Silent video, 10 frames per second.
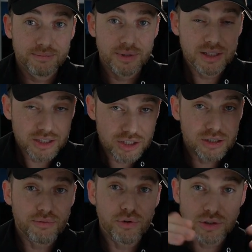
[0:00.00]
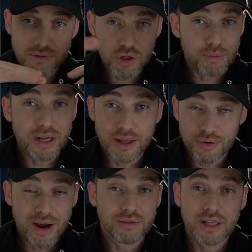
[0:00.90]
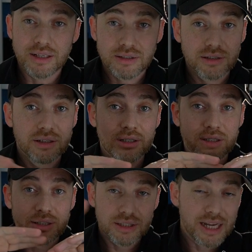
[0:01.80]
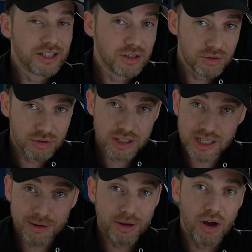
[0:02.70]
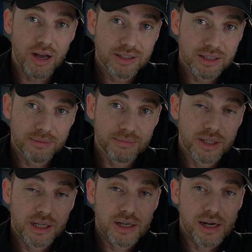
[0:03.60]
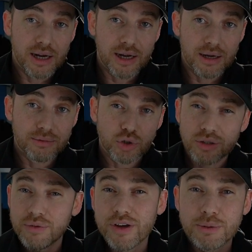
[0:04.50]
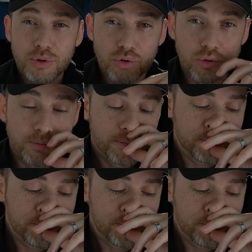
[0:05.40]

This is just the first of so many other outlets. Stay tuned. It's going to be awesome. Join the Facebook group.